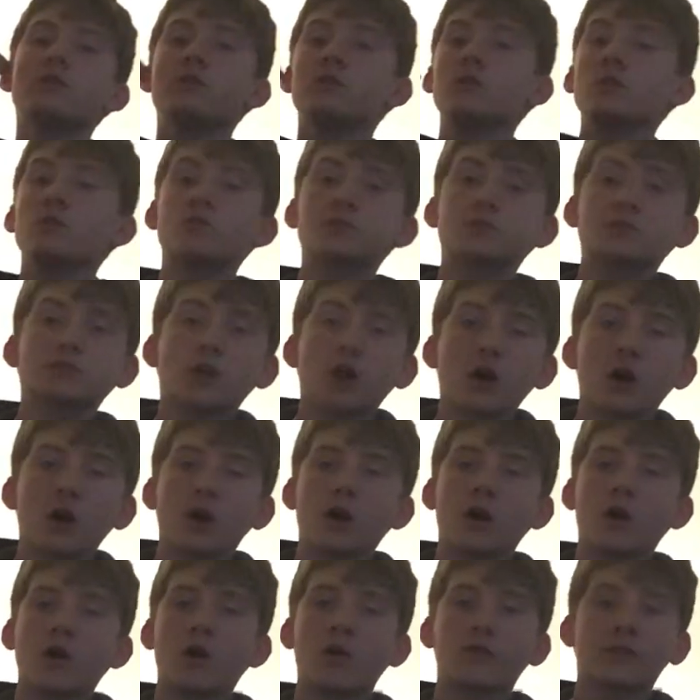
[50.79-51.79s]
You
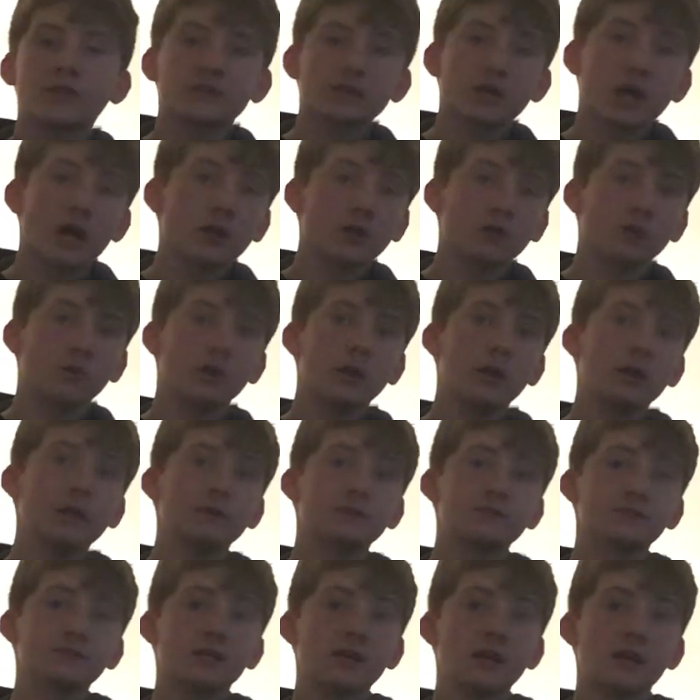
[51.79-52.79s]
saw on the title it
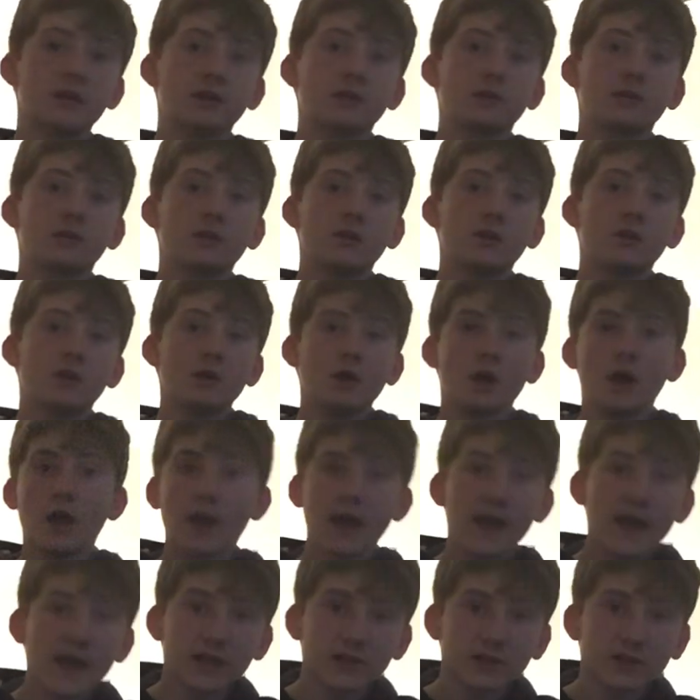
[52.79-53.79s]
said a
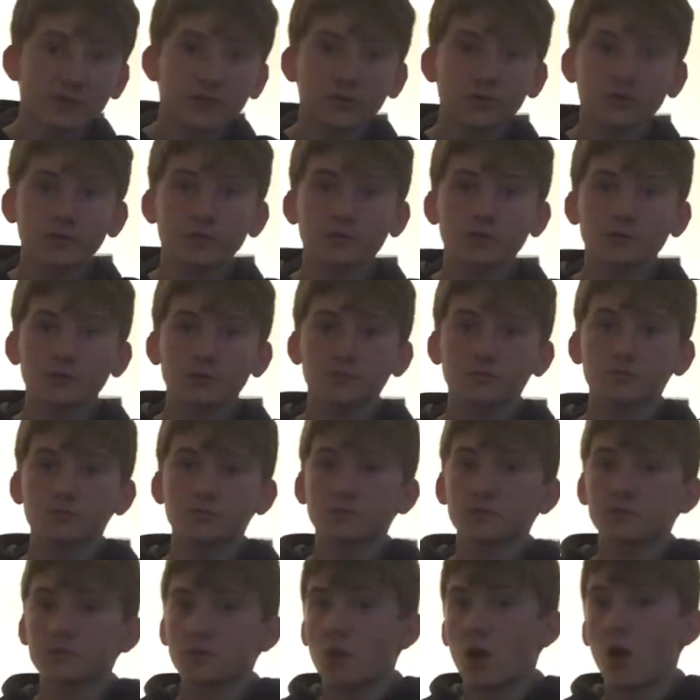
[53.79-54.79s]
hacker
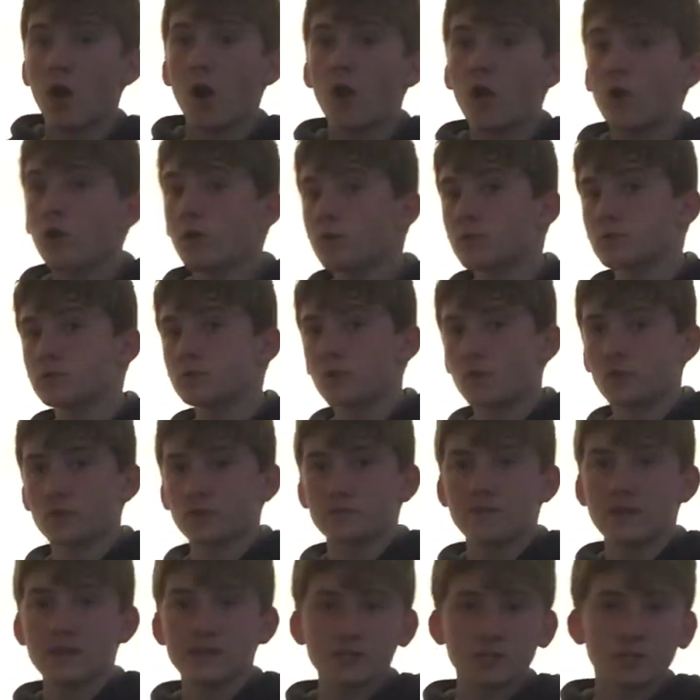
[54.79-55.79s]
called or
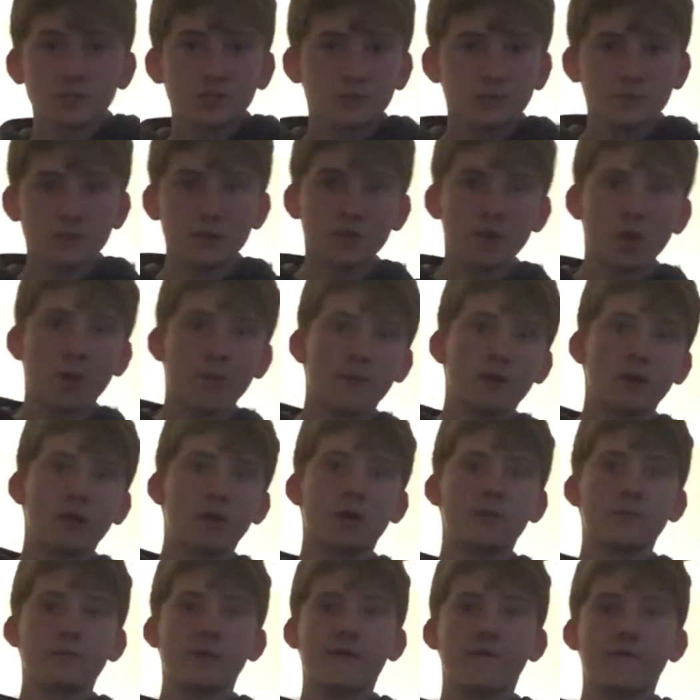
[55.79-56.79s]
messaged me on my
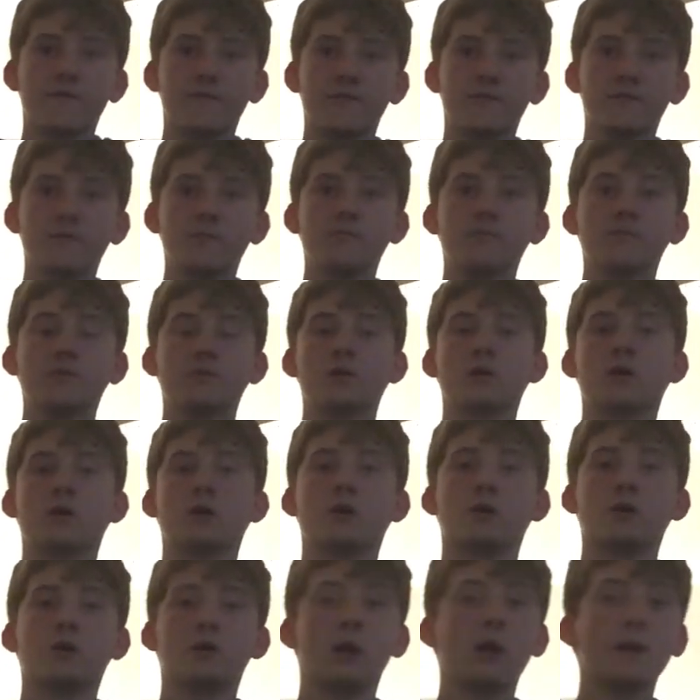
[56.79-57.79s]
on my uh,
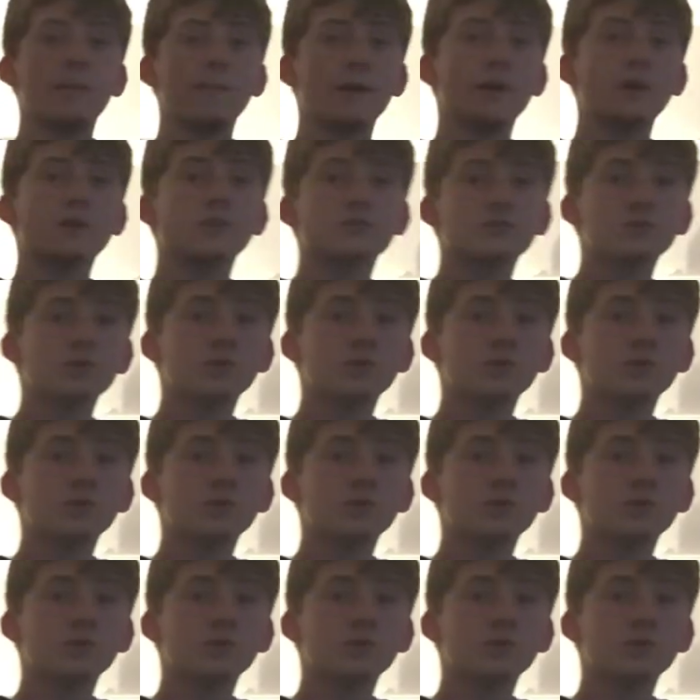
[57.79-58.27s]
iPad or